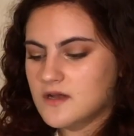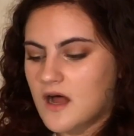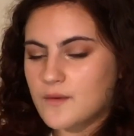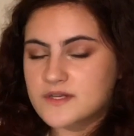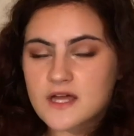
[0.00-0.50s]

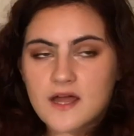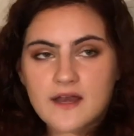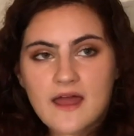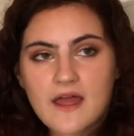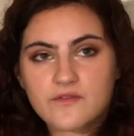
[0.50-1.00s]
I would turn
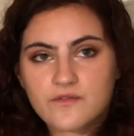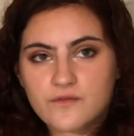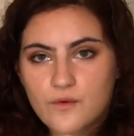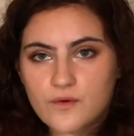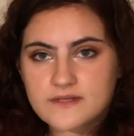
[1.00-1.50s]
her head
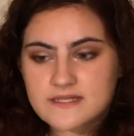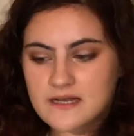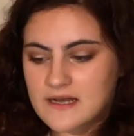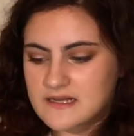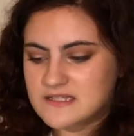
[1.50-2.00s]
forward
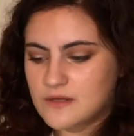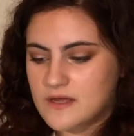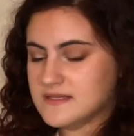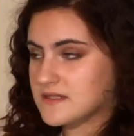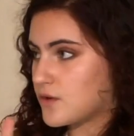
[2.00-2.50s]
slightly so it
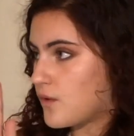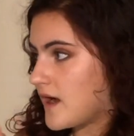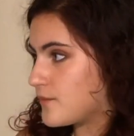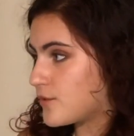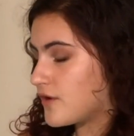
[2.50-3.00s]
isn't
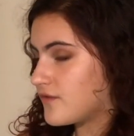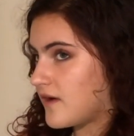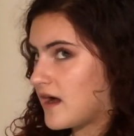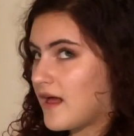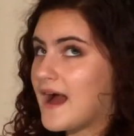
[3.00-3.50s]
quite in
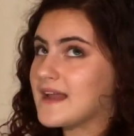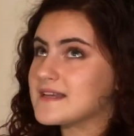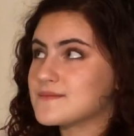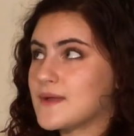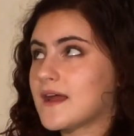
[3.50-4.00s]
profile
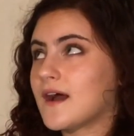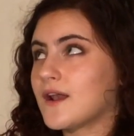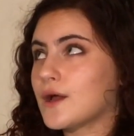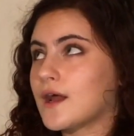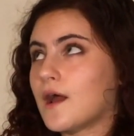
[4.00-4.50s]
and make her
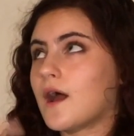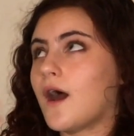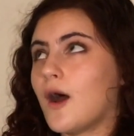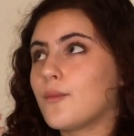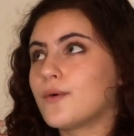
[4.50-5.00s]
look
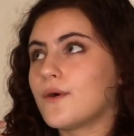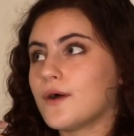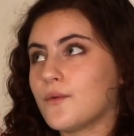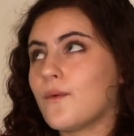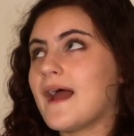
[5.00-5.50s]
up
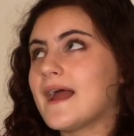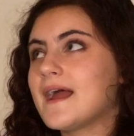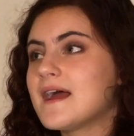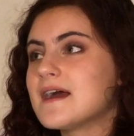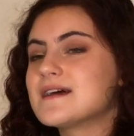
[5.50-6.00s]
and
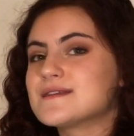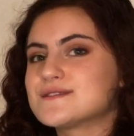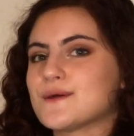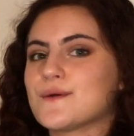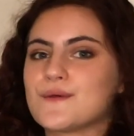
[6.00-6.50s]
away,
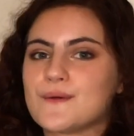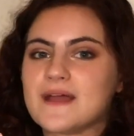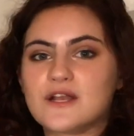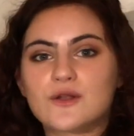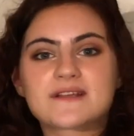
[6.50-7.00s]
so
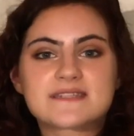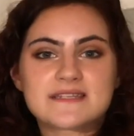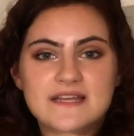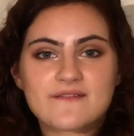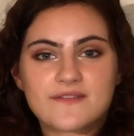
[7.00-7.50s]
it looks
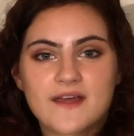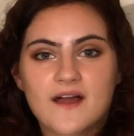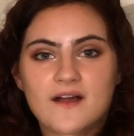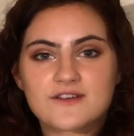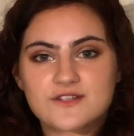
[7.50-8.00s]
as if they
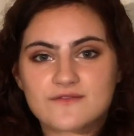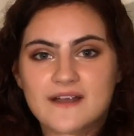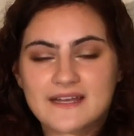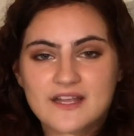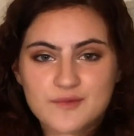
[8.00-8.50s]
are
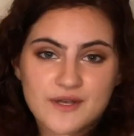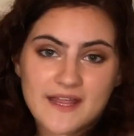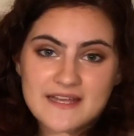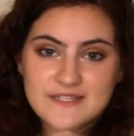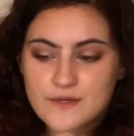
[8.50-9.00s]
directly
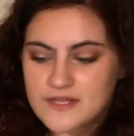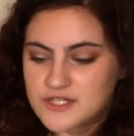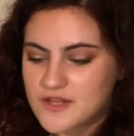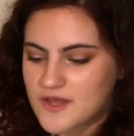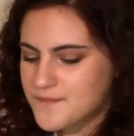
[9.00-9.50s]
communicating with
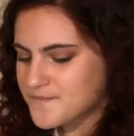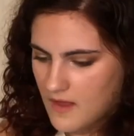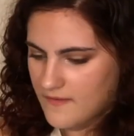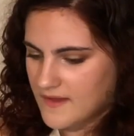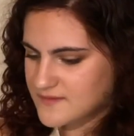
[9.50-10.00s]
each other.
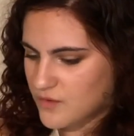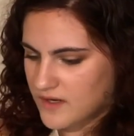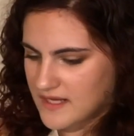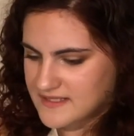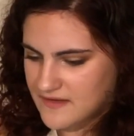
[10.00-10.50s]
That's more
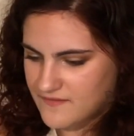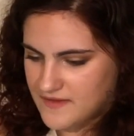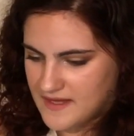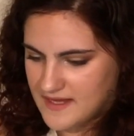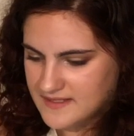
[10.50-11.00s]
or less it for
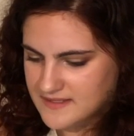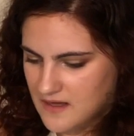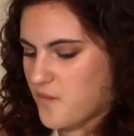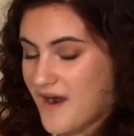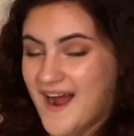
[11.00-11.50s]
this.
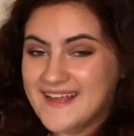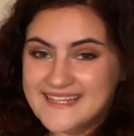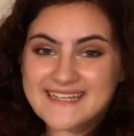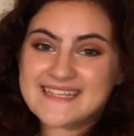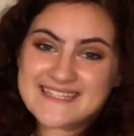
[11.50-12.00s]
I
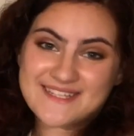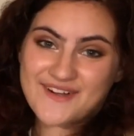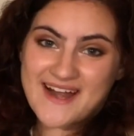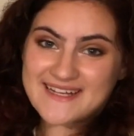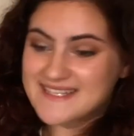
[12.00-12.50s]
think this is
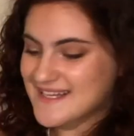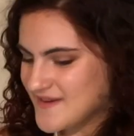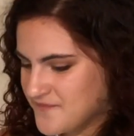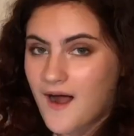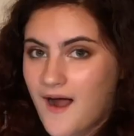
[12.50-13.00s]
great.
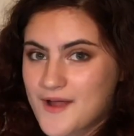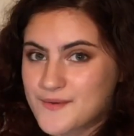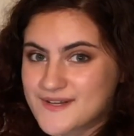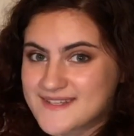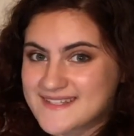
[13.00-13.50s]
I
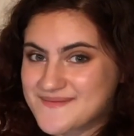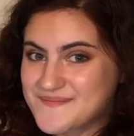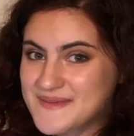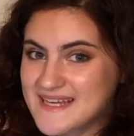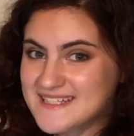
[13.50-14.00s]
was
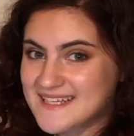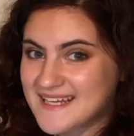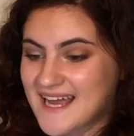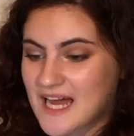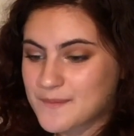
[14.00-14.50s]

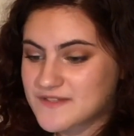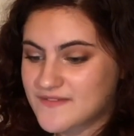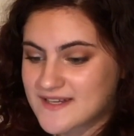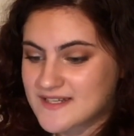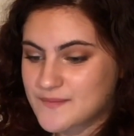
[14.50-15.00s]
immediately
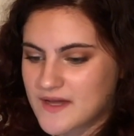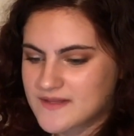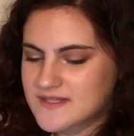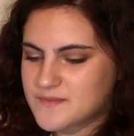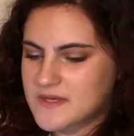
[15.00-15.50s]
captivated by
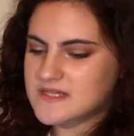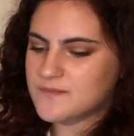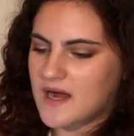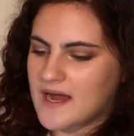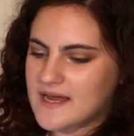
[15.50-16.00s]
this piece
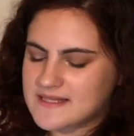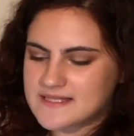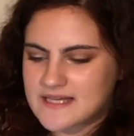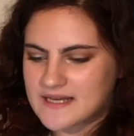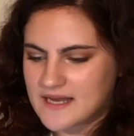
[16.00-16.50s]
by
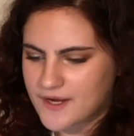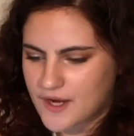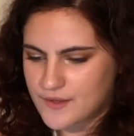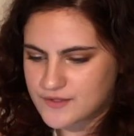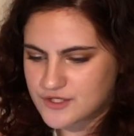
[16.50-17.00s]
Syme
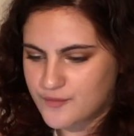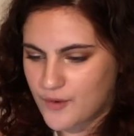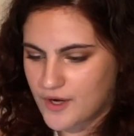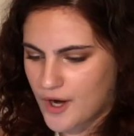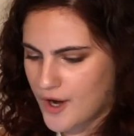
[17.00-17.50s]
Echo
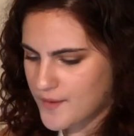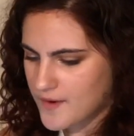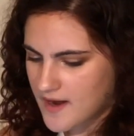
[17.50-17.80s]
2.0.